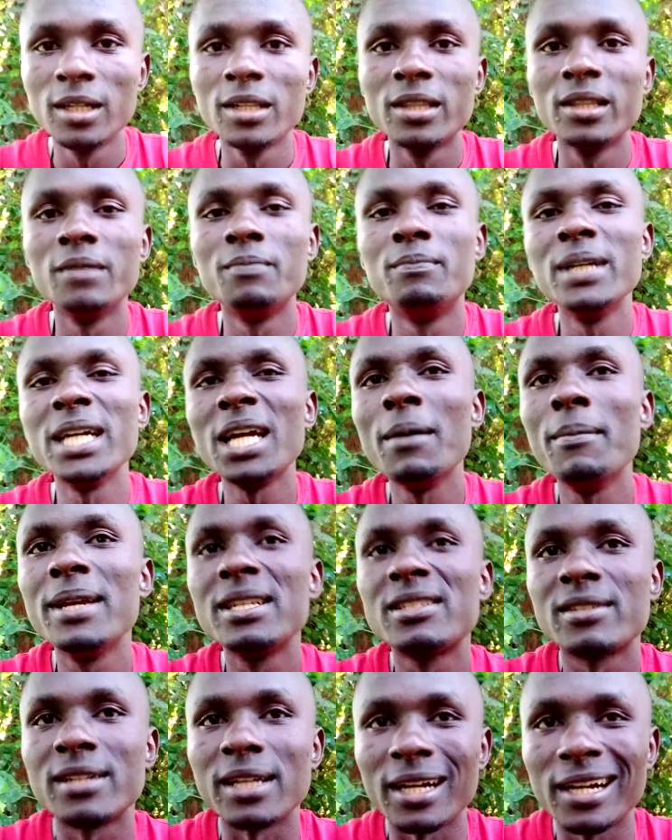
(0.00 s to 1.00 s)
the big
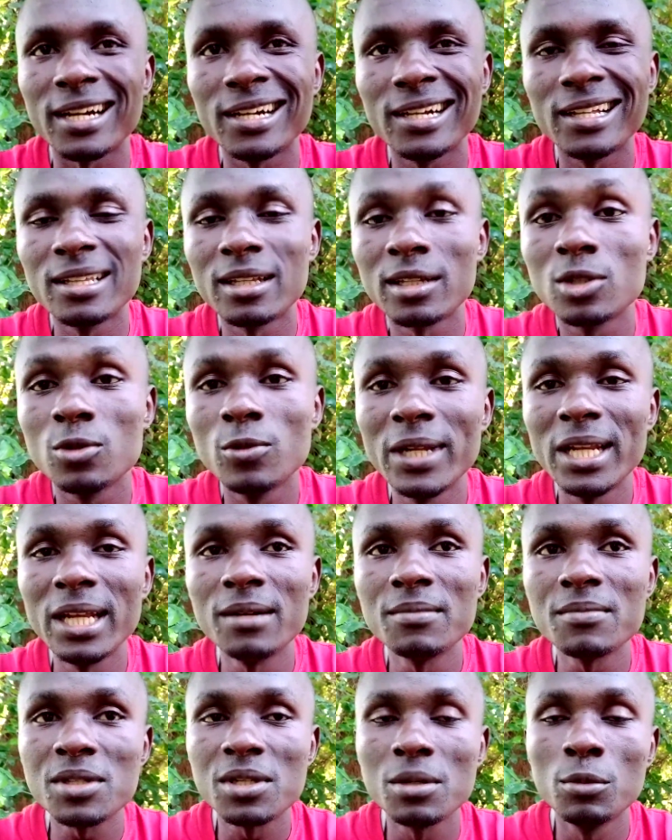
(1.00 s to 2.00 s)
mistake that
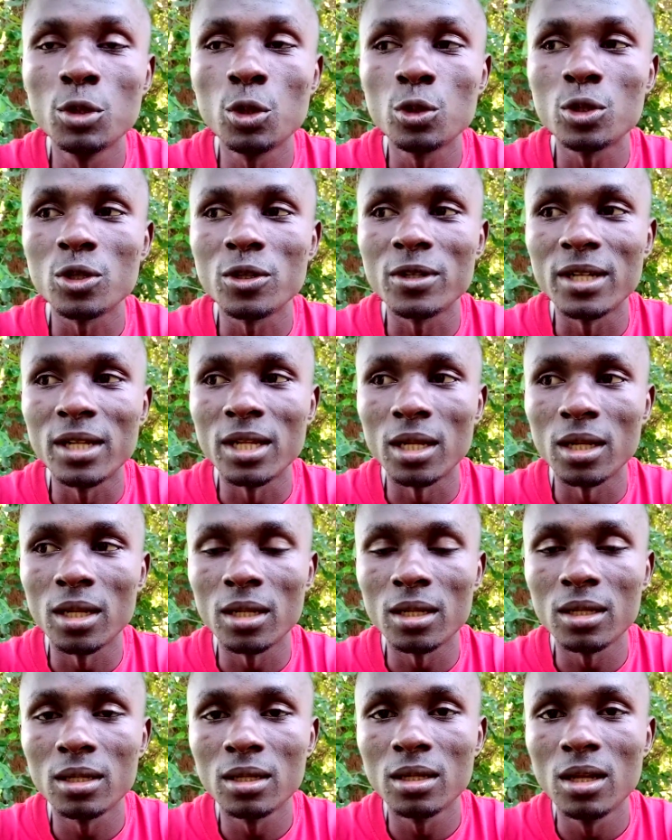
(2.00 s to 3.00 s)
William Samoei Ruto did
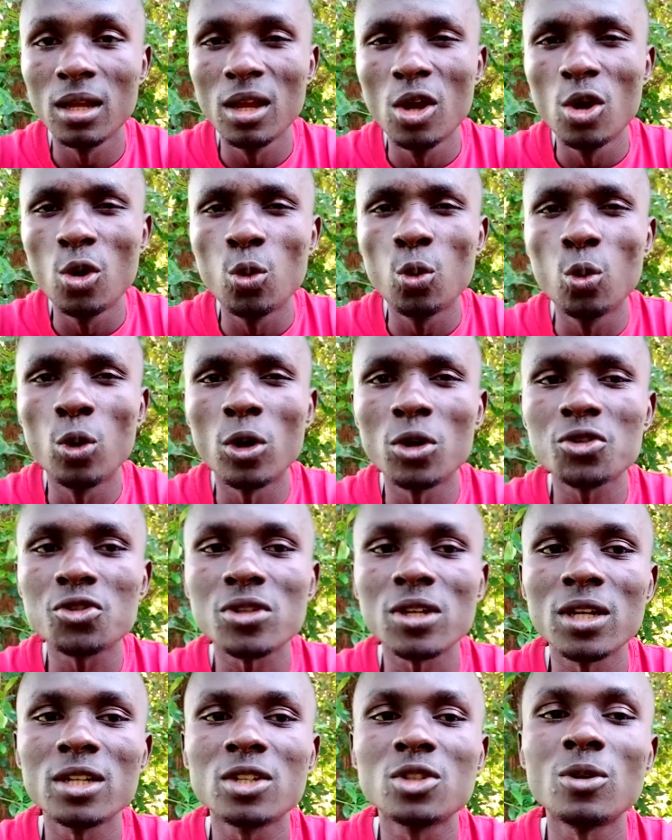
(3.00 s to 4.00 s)

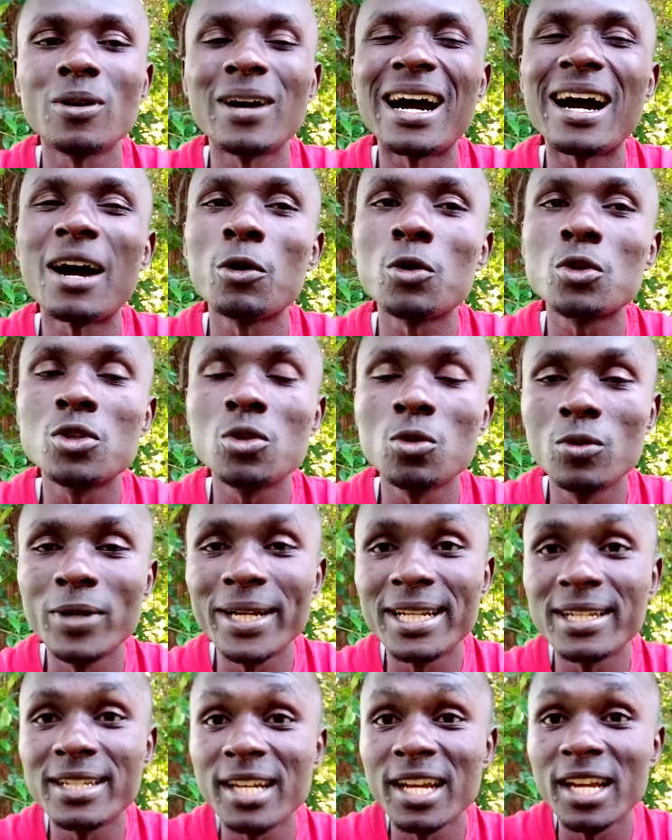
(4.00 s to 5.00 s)
was to
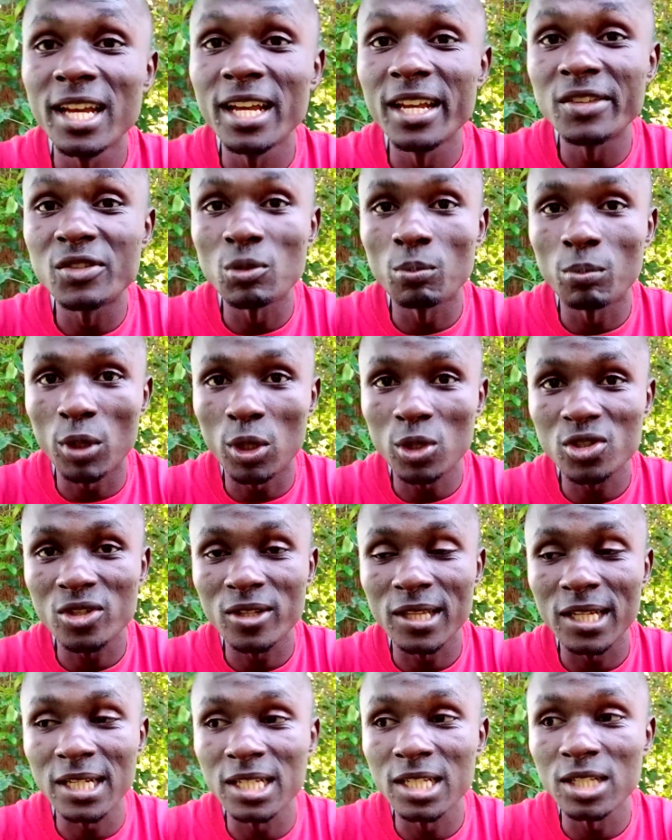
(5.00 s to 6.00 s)
outwit his boss,
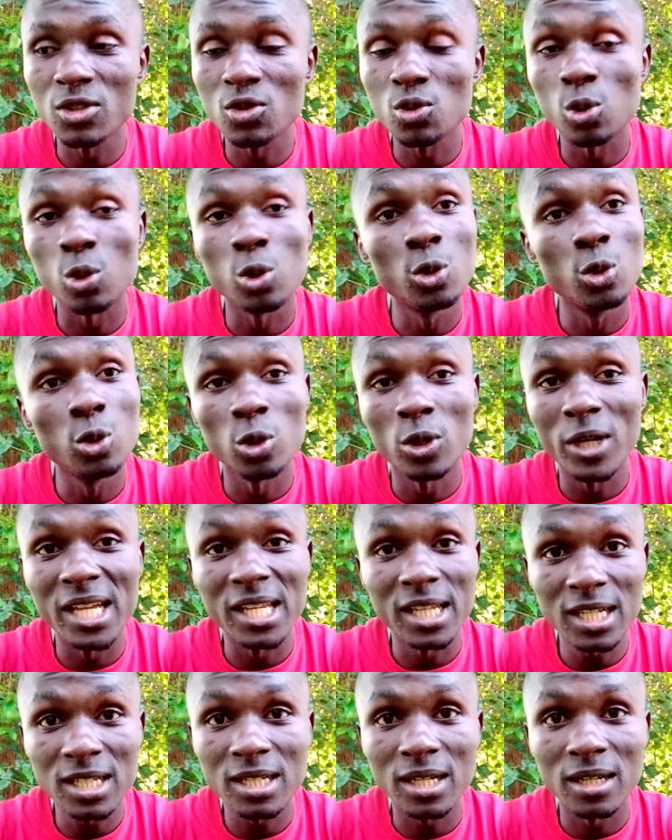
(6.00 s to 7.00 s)
that is Uhuru
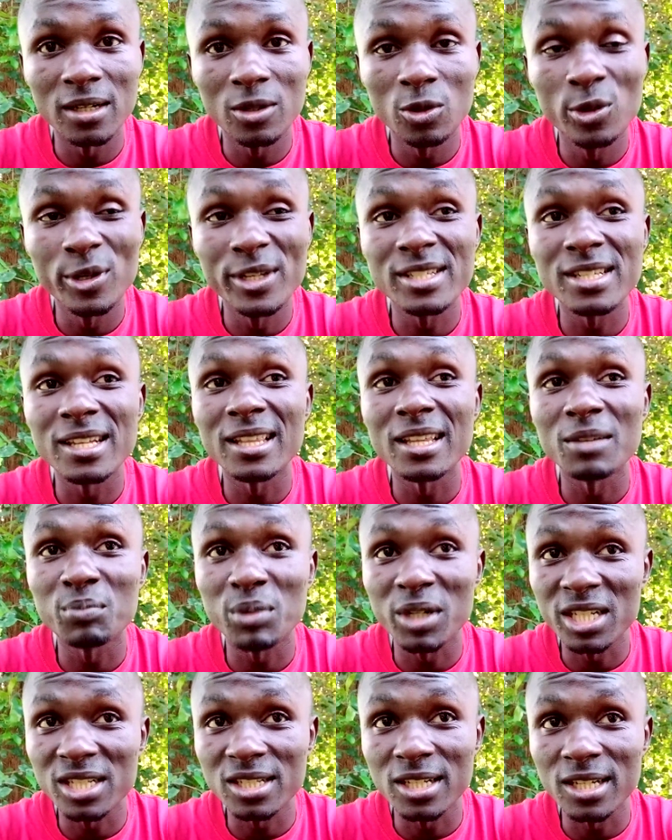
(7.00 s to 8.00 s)
Kenyatta, who is the
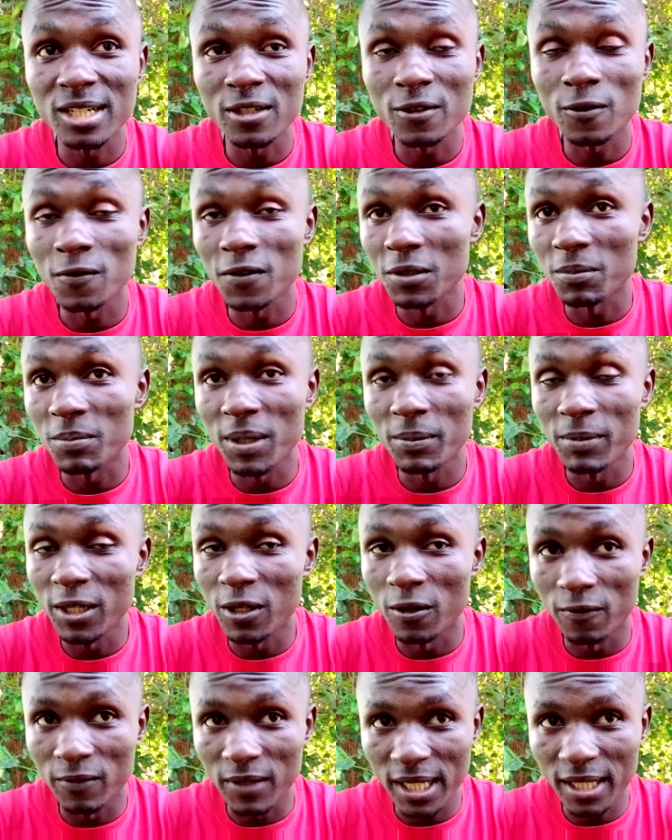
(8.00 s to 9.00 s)
President of the
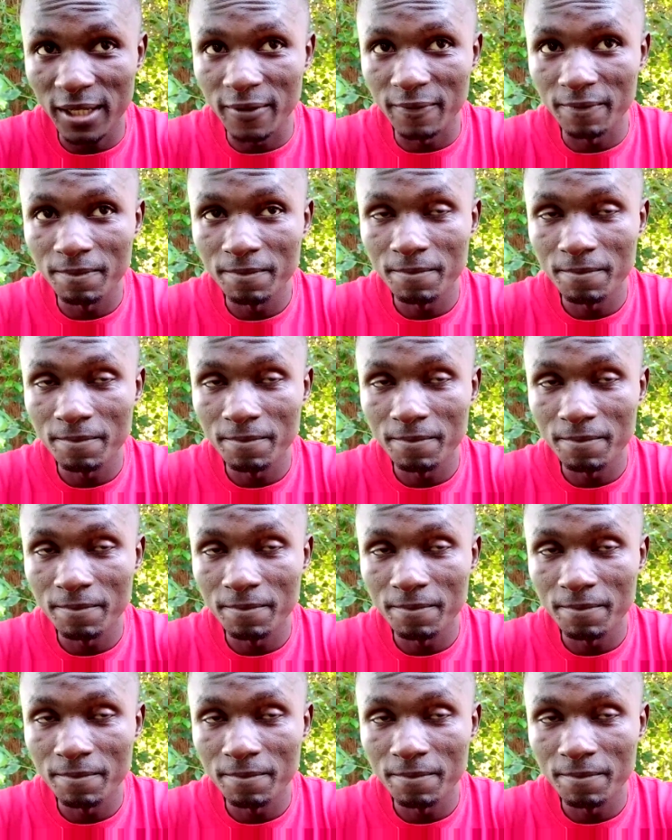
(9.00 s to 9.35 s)
Republic of Kenya.